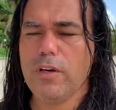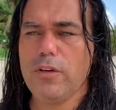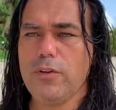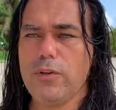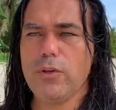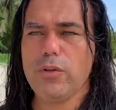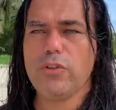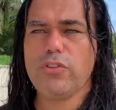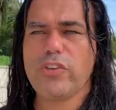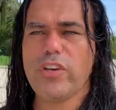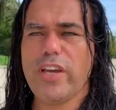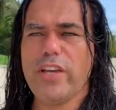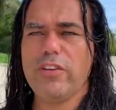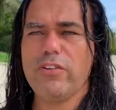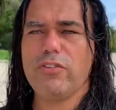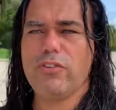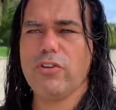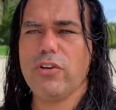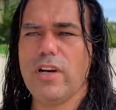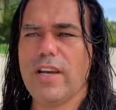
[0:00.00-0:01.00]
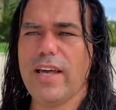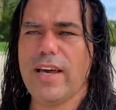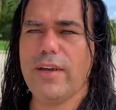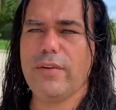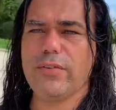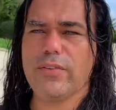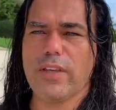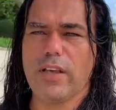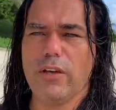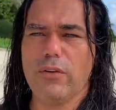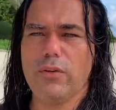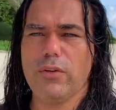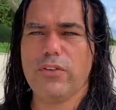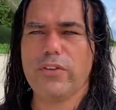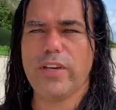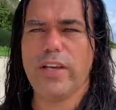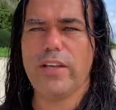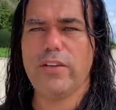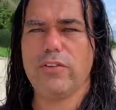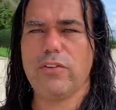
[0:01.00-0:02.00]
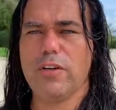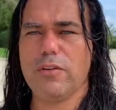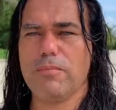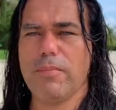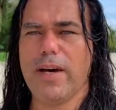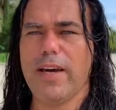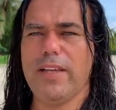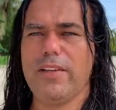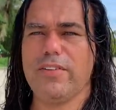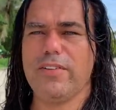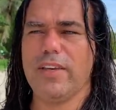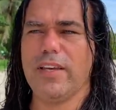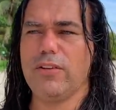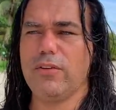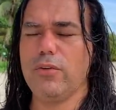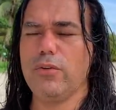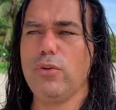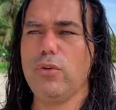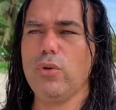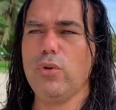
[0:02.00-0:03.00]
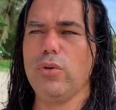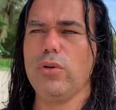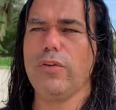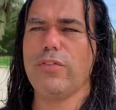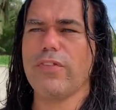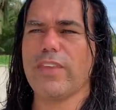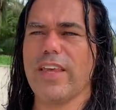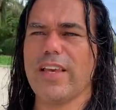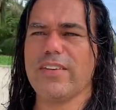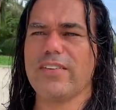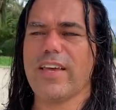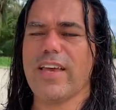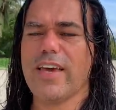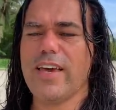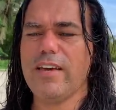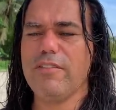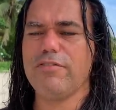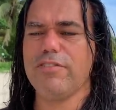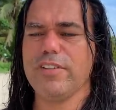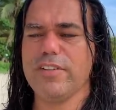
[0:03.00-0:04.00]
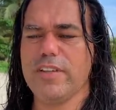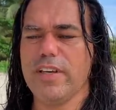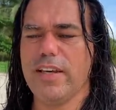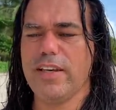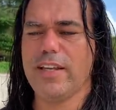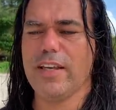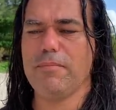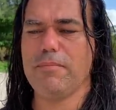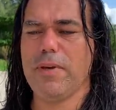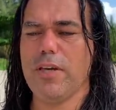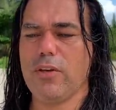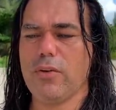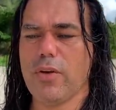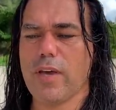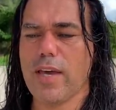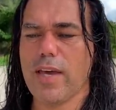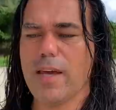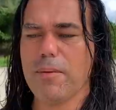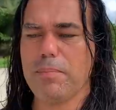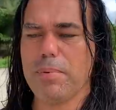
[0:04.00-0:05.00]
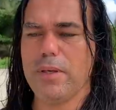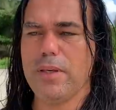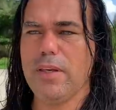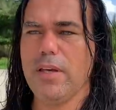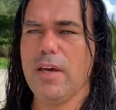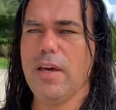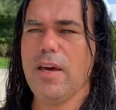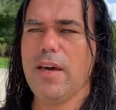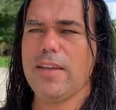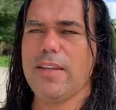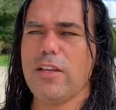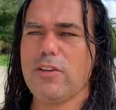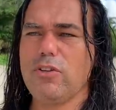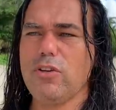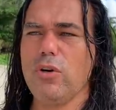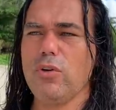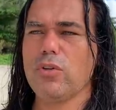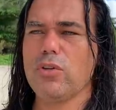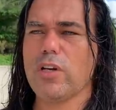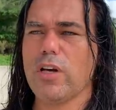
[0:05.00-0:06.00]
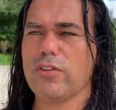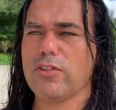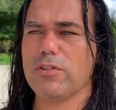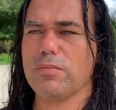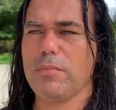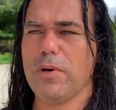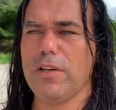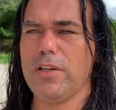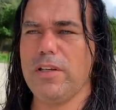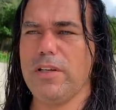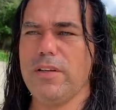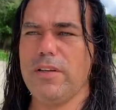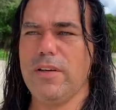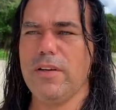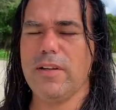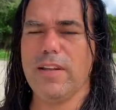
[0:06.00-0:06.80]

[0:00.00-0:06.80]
you change your lifestyle, you change your mindset, you do the things every day that make you happy, that don't cost money.